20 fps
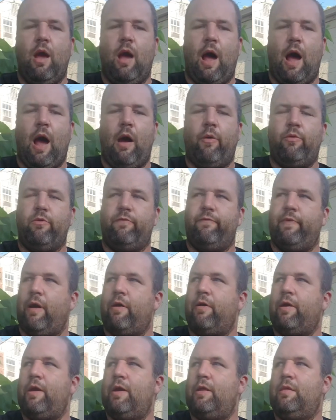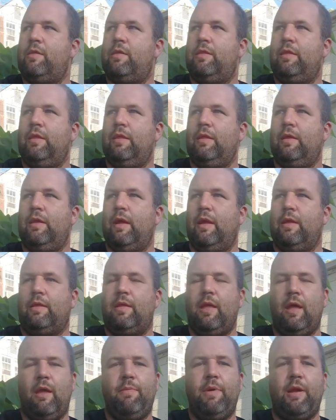I was very
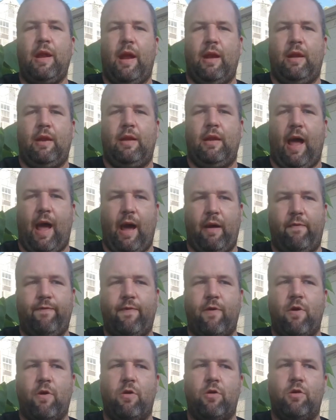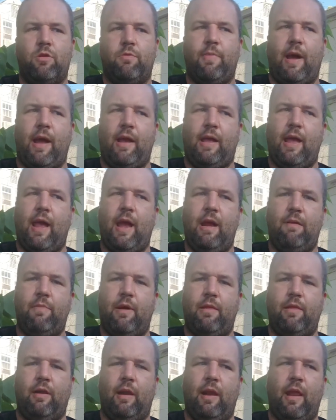intimidated at first by Kane,
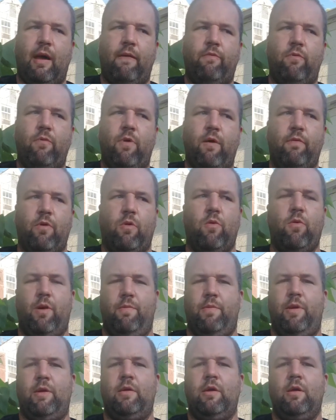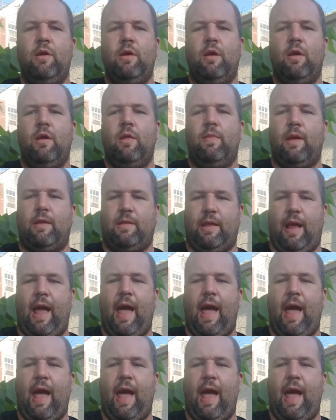by the level of equipment that they